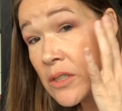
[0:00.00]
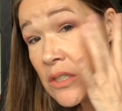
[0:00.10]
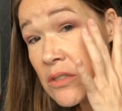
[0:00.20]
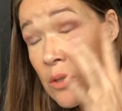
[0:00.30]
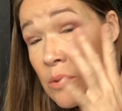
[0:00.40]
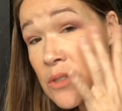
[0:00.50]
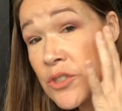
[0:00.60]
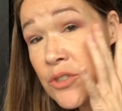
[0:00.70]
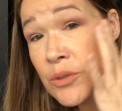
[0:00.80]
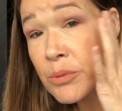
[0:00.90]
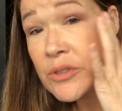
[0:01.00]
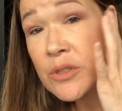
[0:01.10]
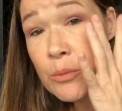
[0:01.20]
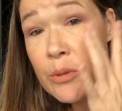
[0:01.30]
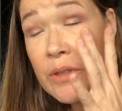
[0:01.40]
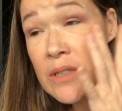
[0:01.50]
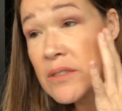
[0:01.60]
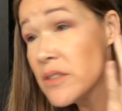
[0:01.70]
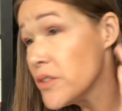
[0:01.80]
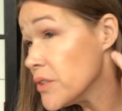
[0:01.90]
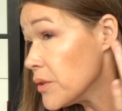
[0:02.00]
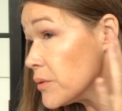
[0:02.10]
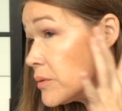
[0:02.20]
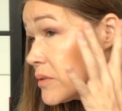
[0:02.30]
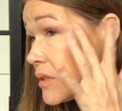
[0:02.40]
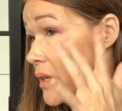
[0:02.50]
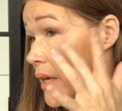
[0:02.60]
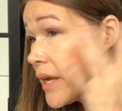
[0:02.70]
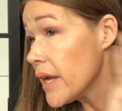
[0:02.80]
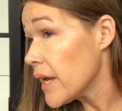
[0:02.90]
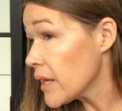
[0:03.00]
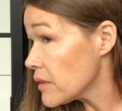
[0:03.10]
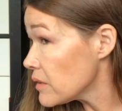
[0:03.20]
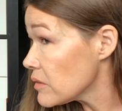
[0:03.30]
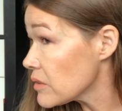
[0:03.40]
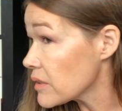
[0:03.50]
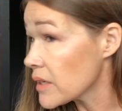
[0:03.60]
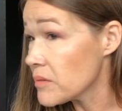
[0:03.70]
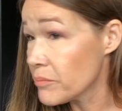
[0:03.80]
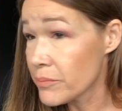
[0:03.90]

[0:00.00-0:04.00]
So it's super easy to use, and look at that.